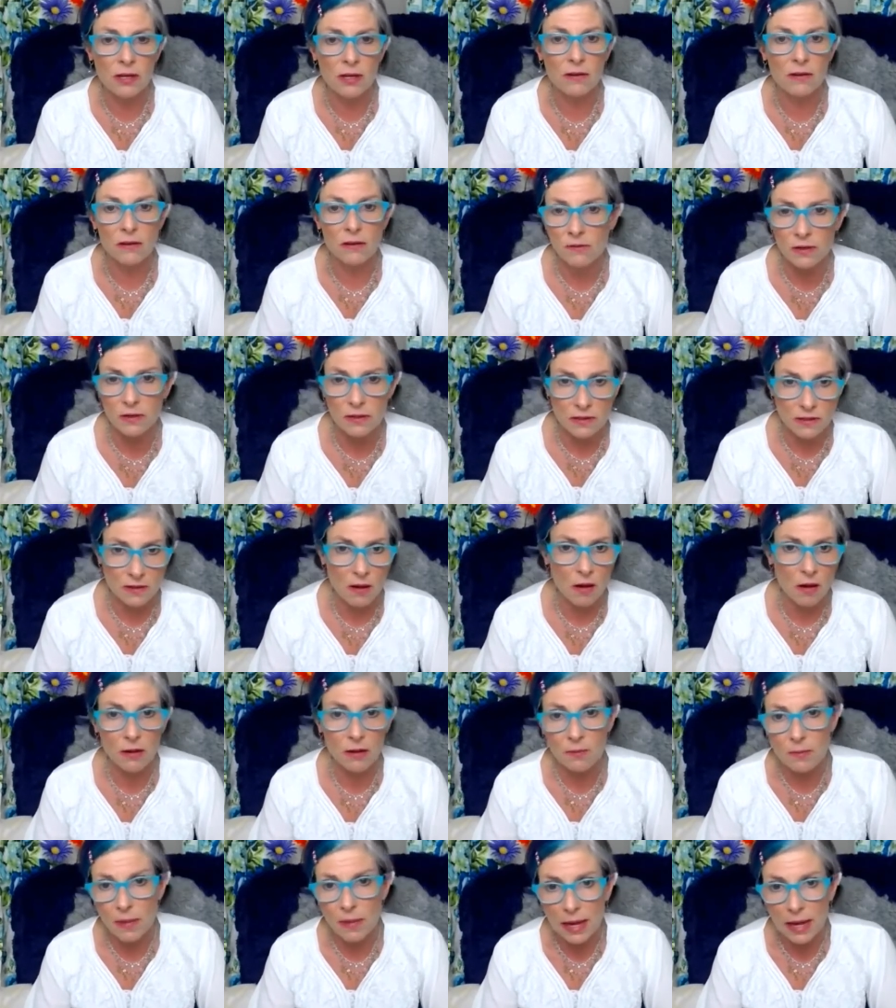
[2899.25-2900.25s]
And if it's
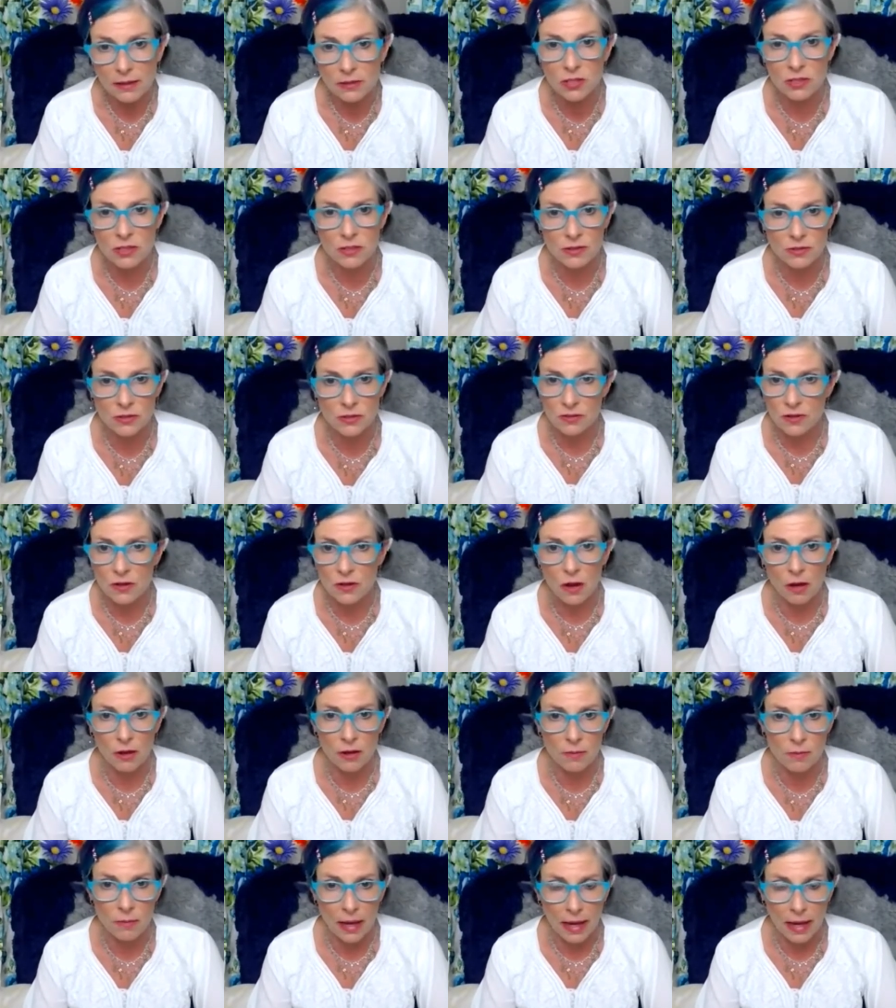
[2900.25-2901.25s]
not a match, it's just
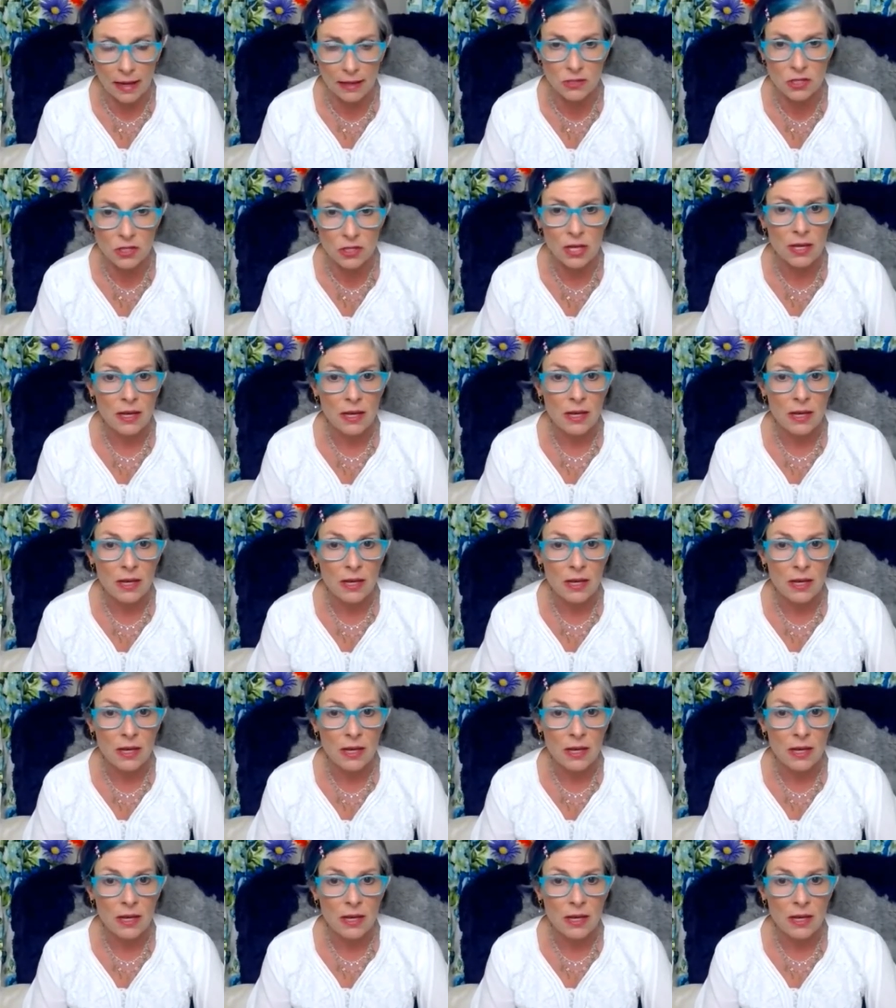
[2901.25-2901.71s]
not a match.